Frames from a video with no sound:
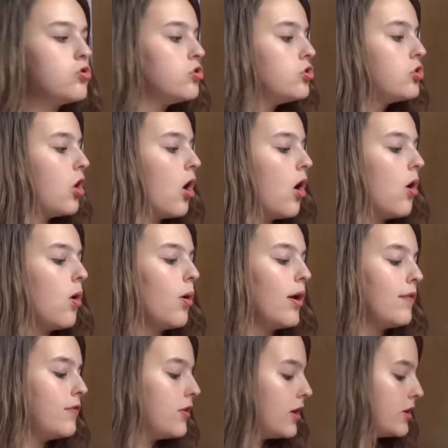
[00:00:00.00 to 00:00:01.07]
so
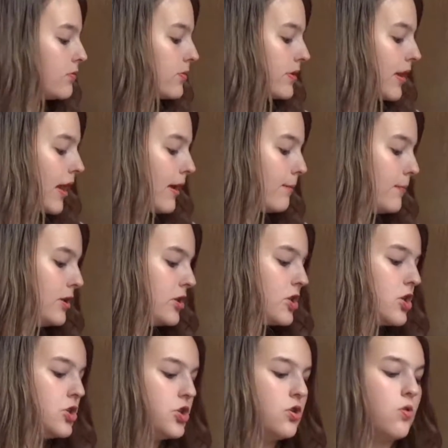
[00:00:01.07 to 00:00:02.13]
if you guys would like me
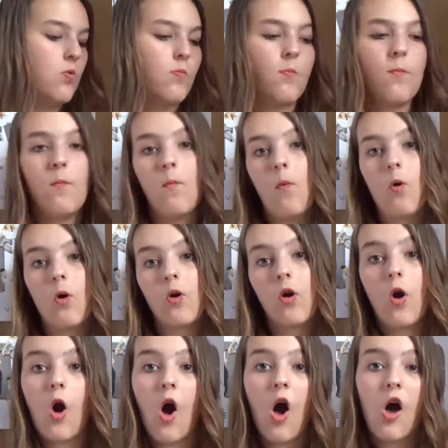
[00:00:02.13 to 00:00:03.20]
to do more
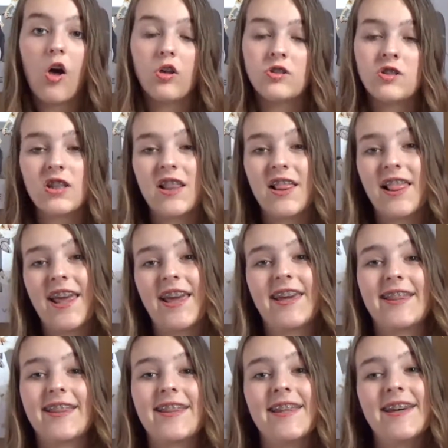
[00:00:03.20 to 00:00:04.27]
hauls like
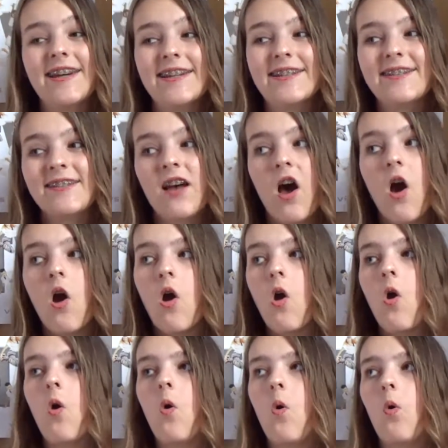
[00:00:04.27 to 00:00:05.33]
this
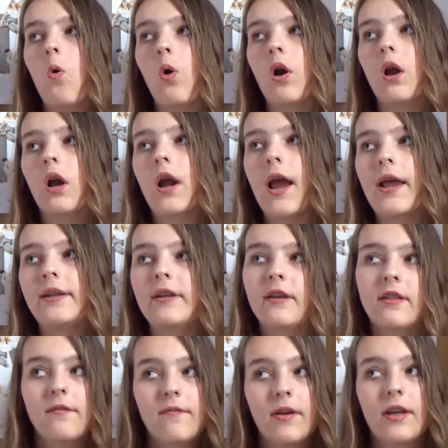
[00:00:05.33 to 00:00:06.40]
or any
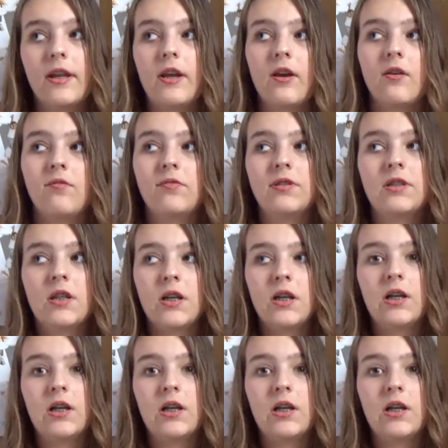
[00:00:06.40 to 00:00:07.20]
other videos,